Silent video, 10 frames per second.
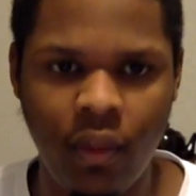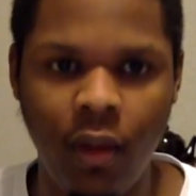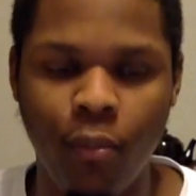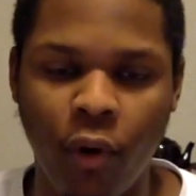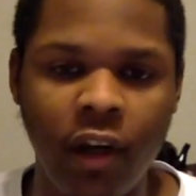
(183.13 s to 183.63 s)

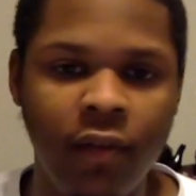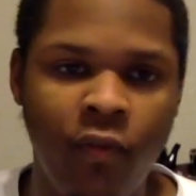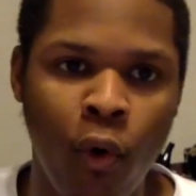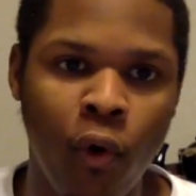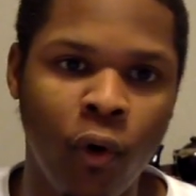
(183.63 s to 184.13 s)
Bryn
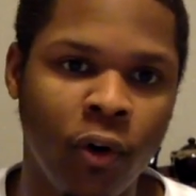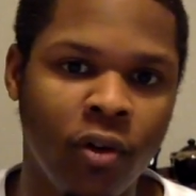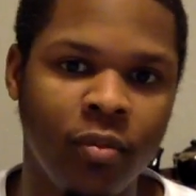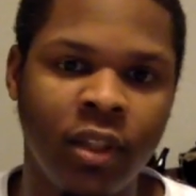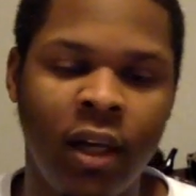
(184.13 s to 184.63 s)

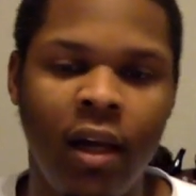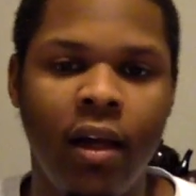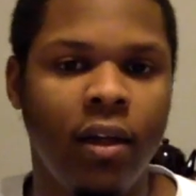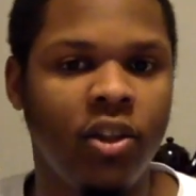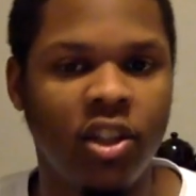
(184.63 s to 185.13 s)
Forbes,
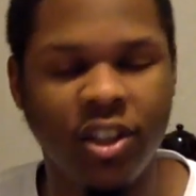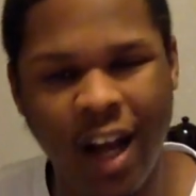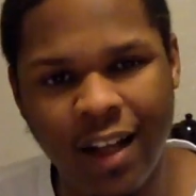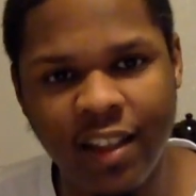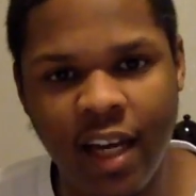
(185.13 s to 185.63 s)

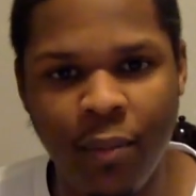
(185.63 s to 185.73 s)
DeJounte